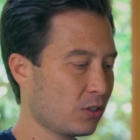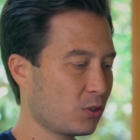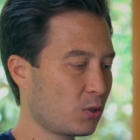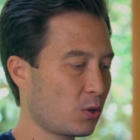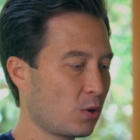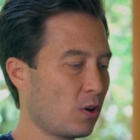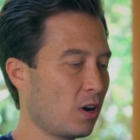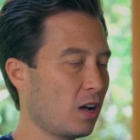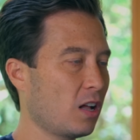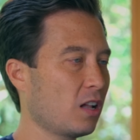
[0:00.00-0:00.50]

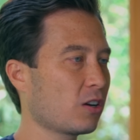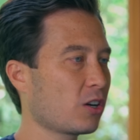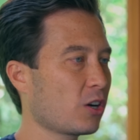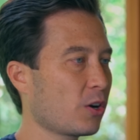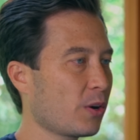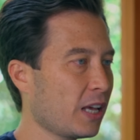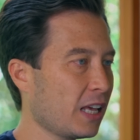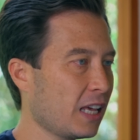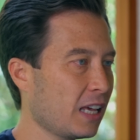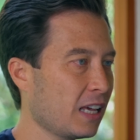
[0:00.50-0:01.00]
So I'll
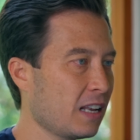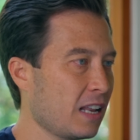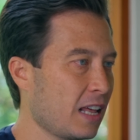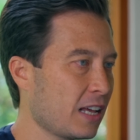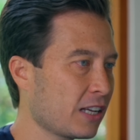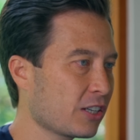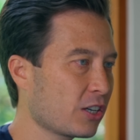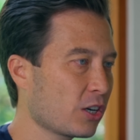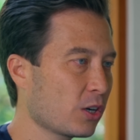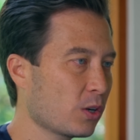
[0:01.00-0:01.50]
go ahead
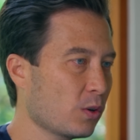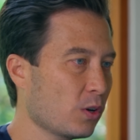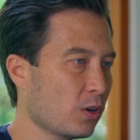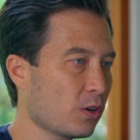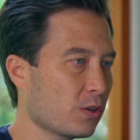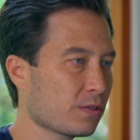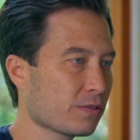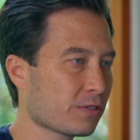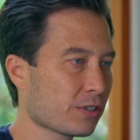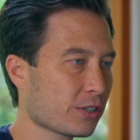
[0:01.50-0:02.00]
and go
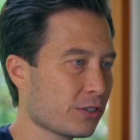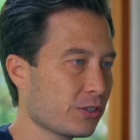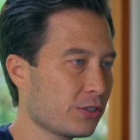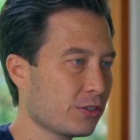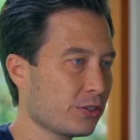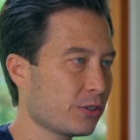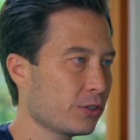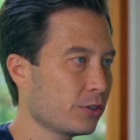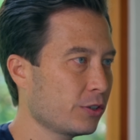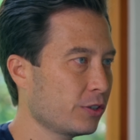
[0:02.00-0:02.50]
over
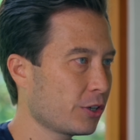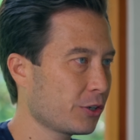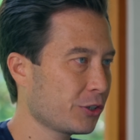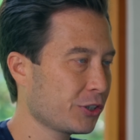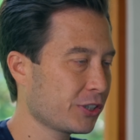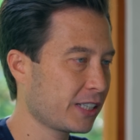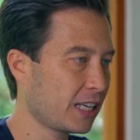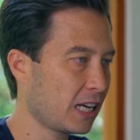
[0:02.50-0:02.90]
to Notion